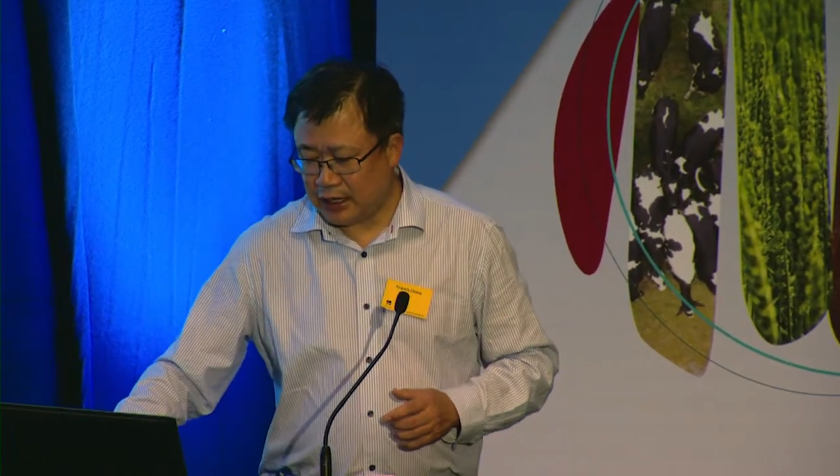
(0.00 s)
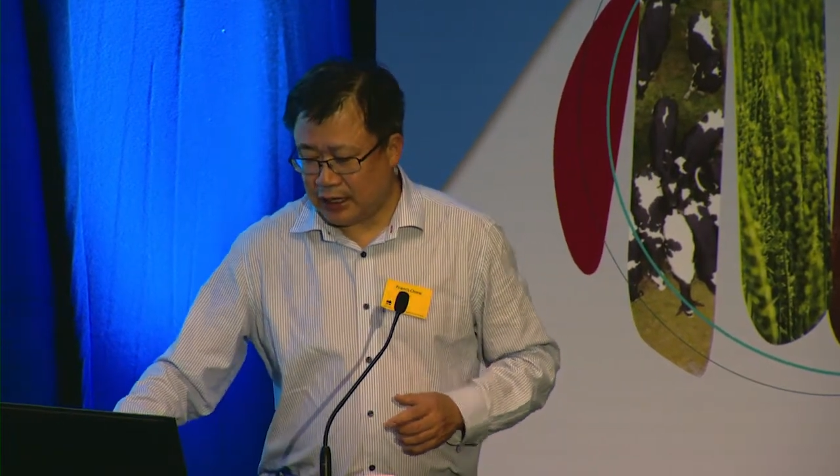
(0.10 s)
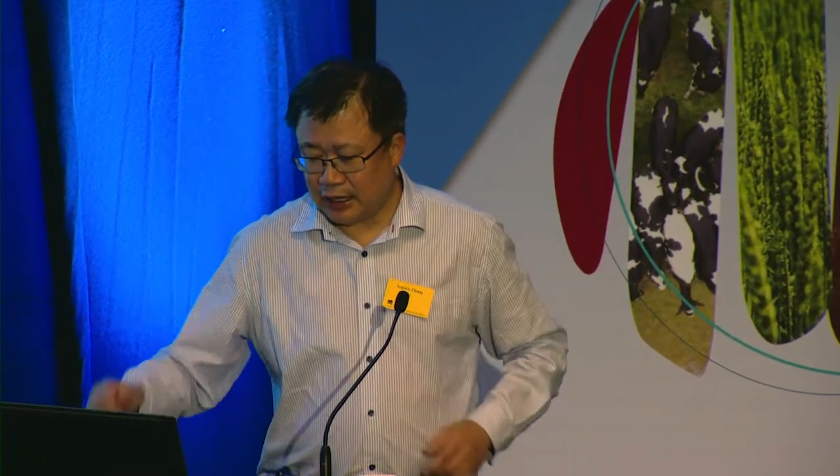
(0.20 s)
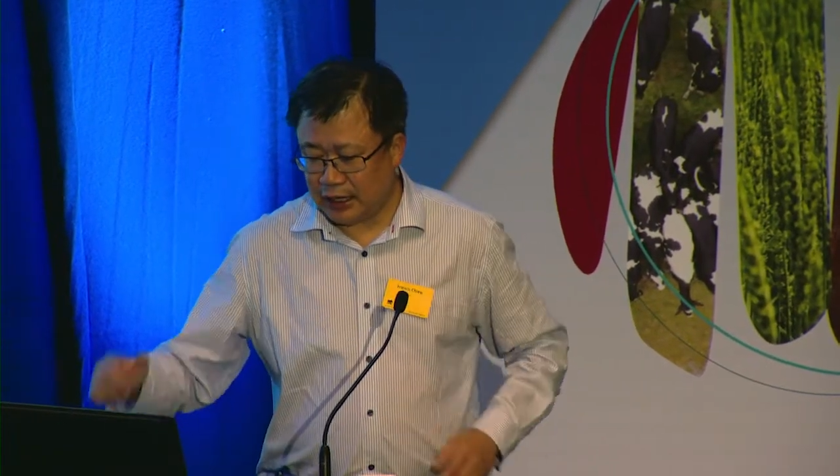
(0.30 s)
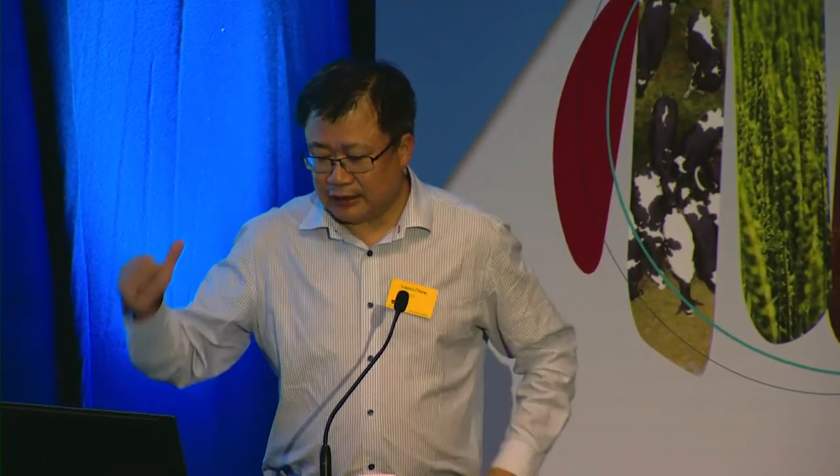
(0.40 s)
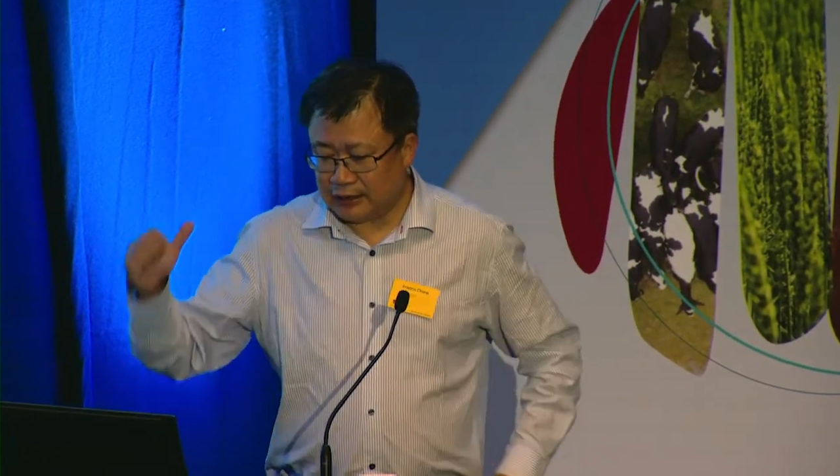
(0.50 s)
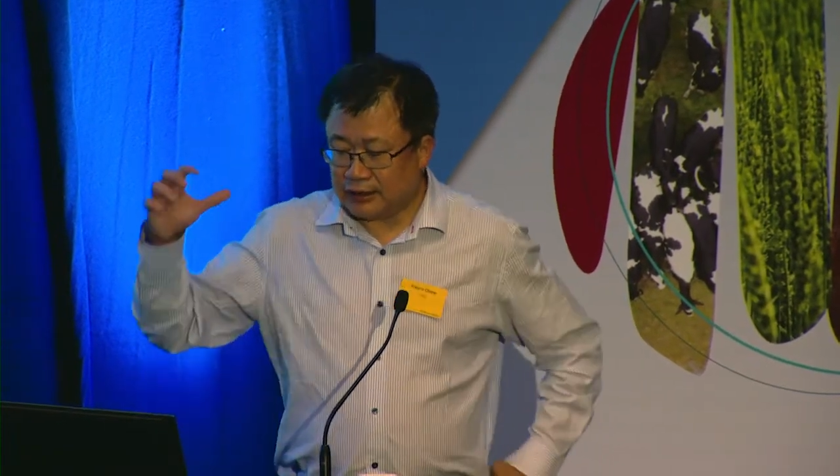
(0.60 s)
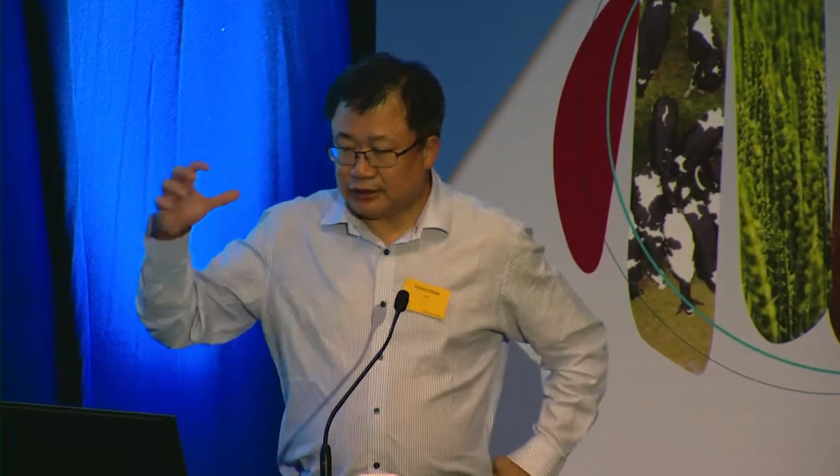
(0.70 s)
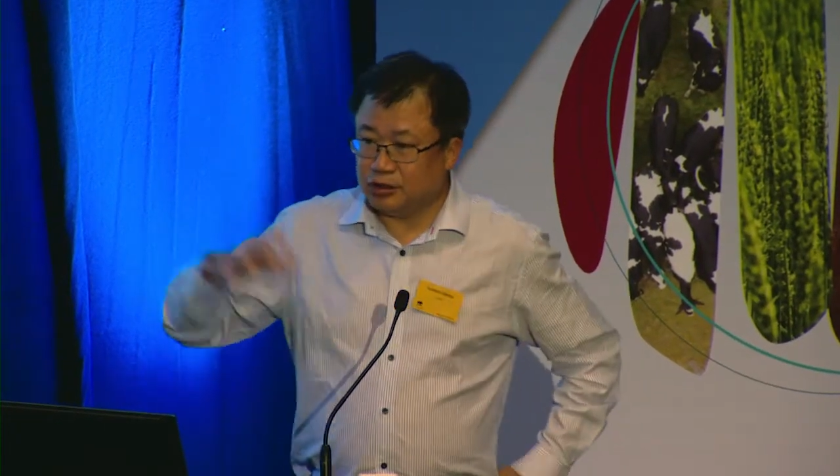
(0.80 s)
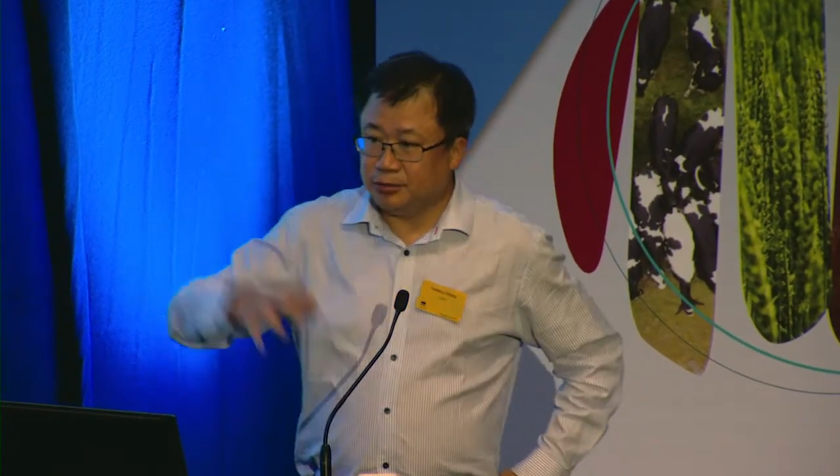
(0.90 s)
And
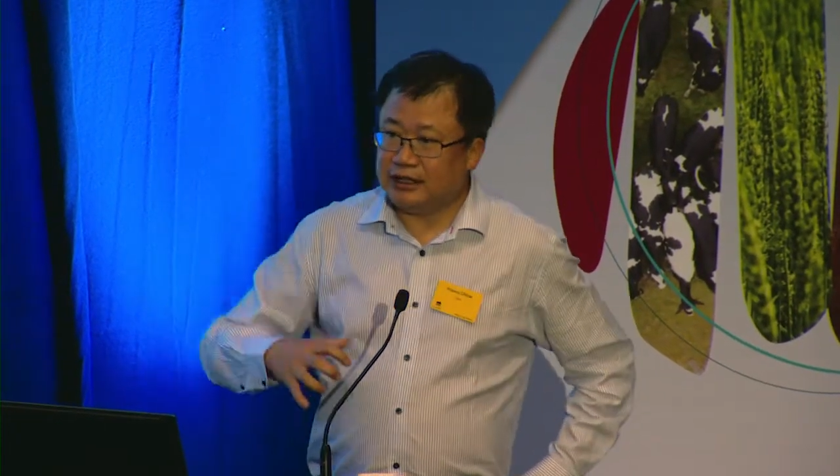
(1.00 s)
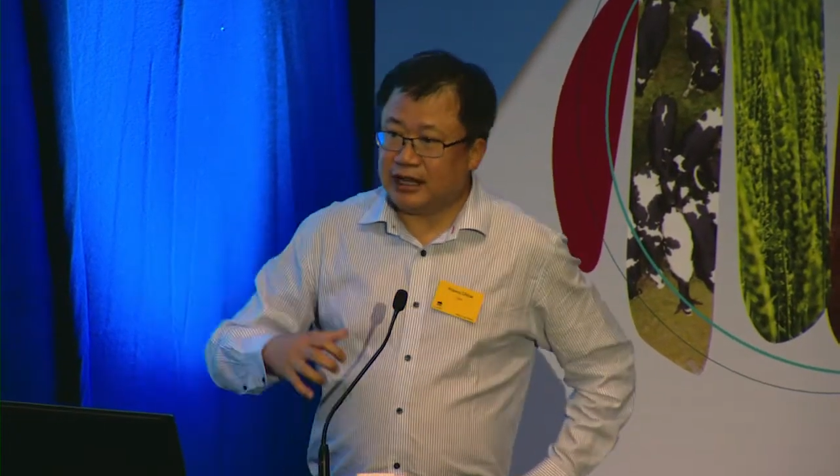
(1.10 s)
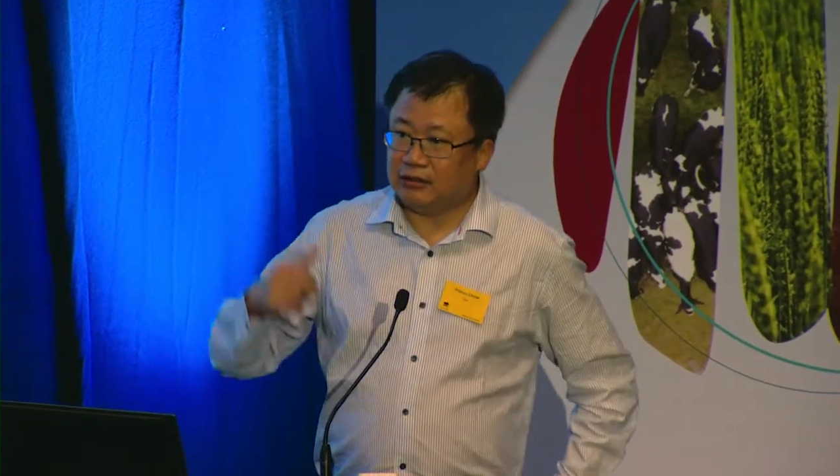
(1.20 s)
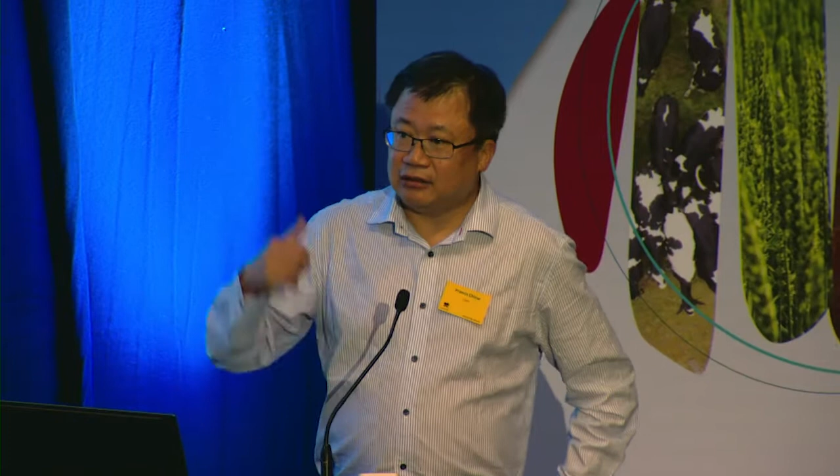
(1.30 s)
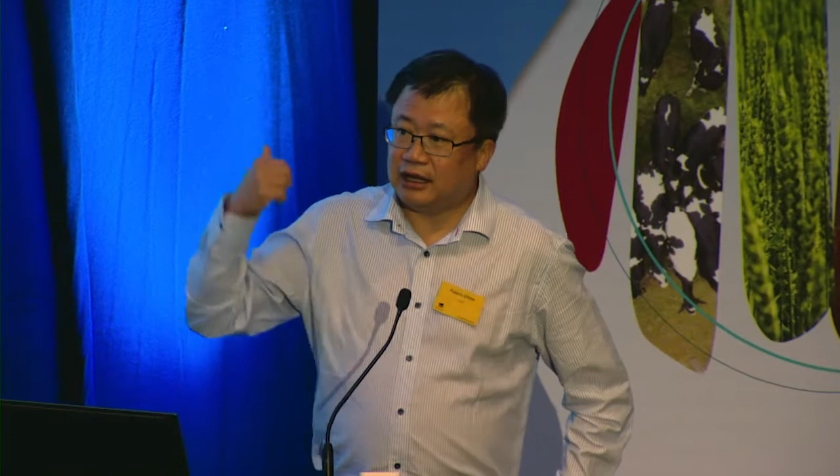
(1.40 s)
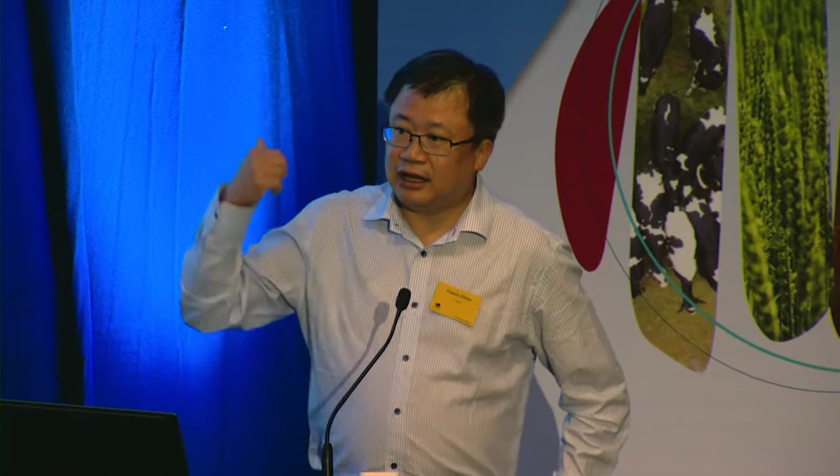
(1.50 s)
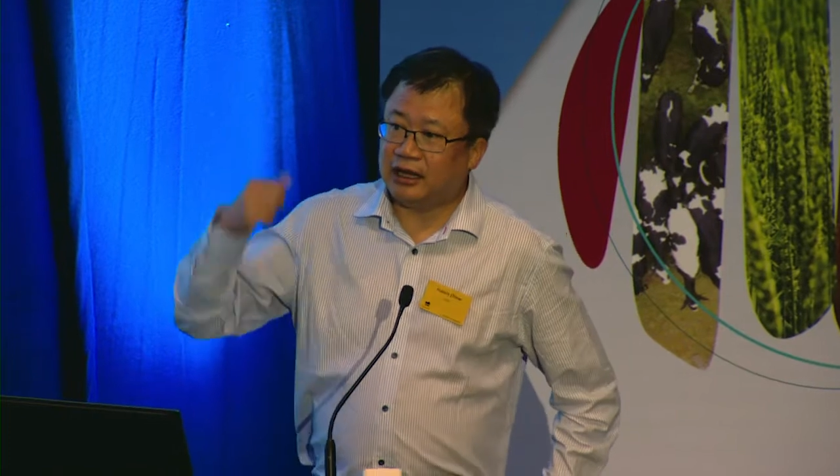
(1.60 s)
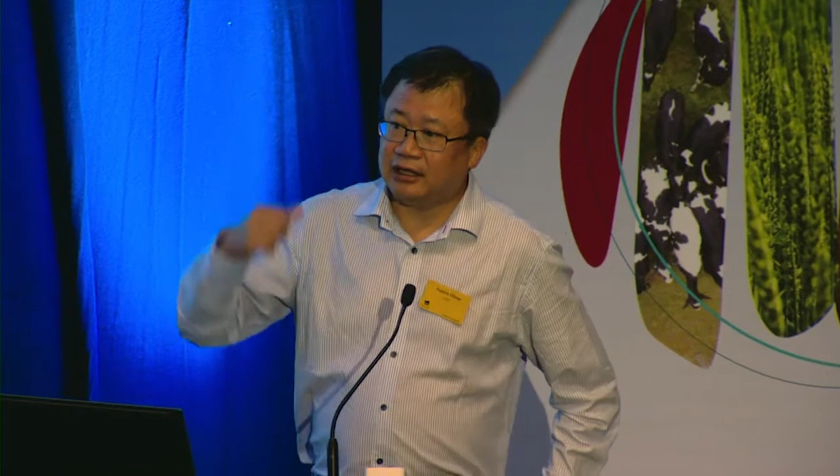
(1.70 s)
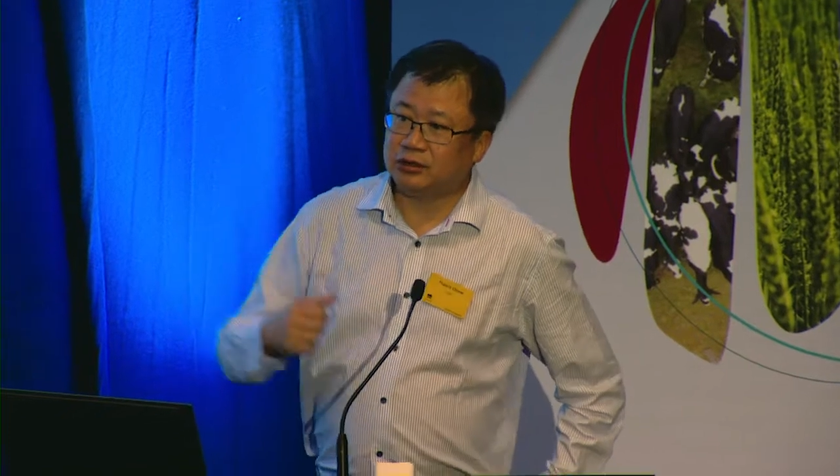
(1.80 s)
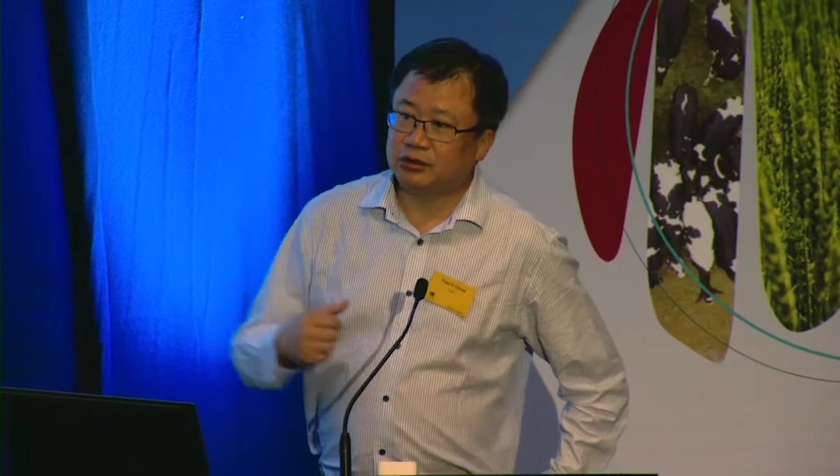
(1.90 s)
zooming down
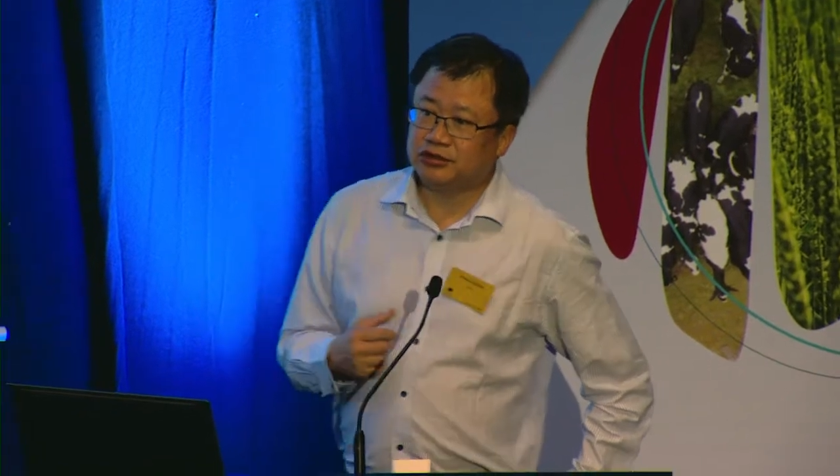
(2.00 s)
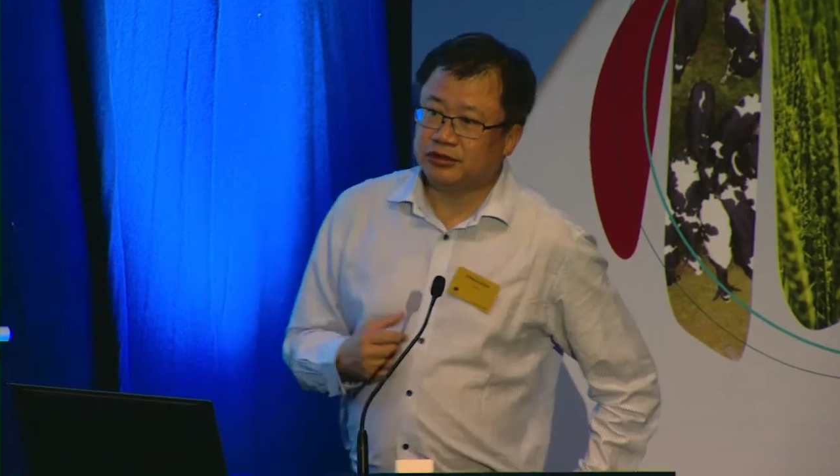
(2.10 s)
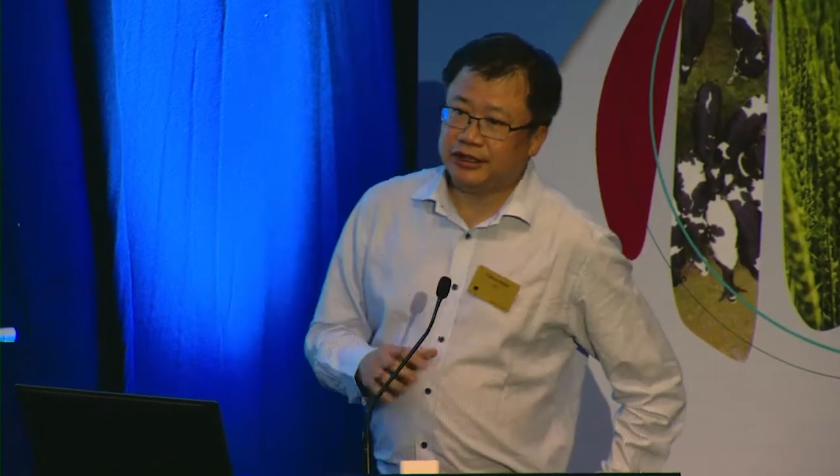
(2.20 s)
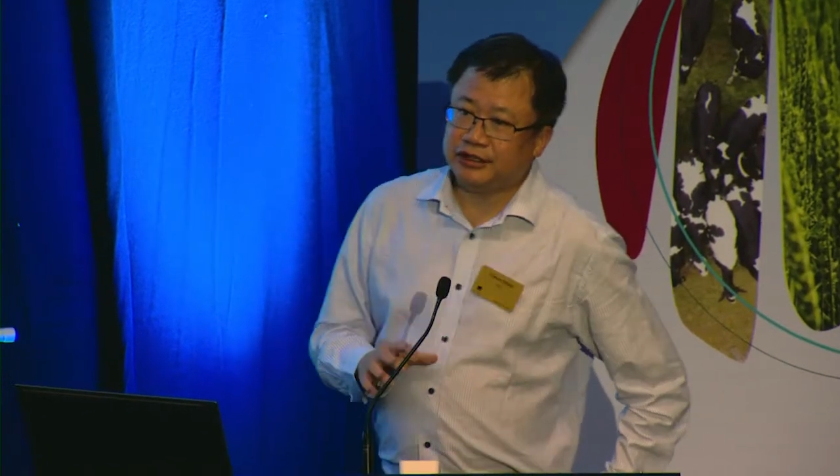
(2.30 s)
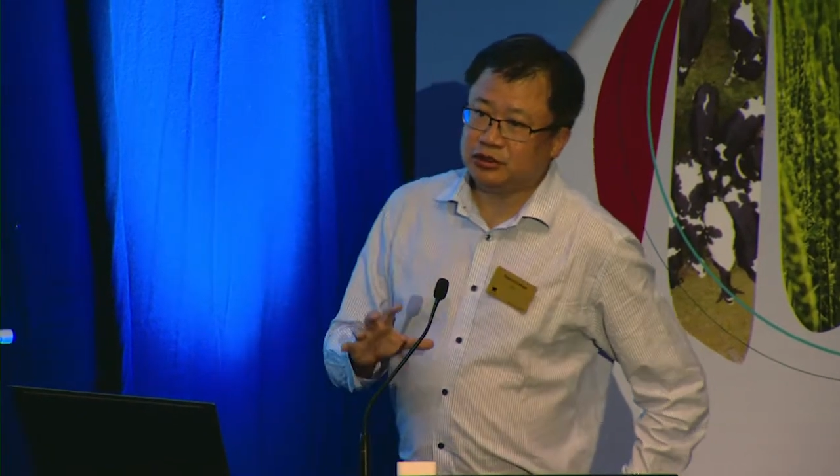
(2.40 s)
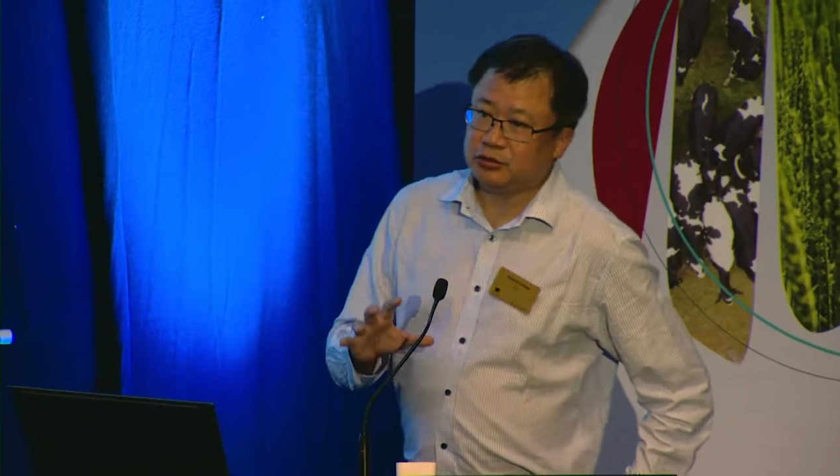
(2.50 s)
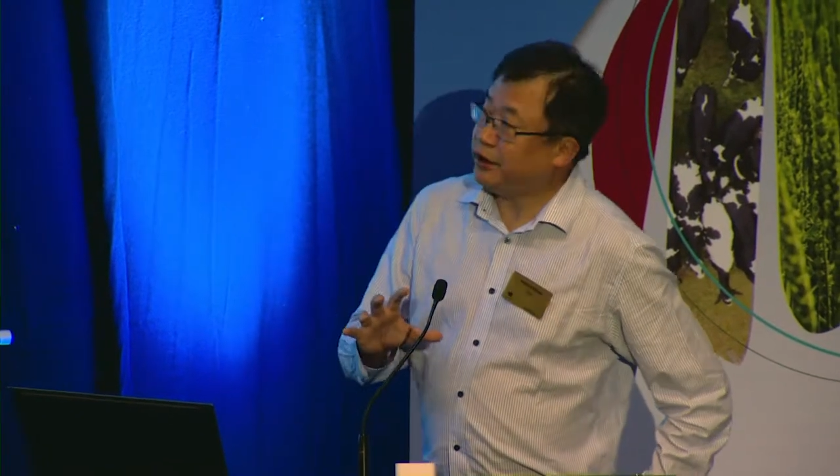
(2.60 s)
to Australia just very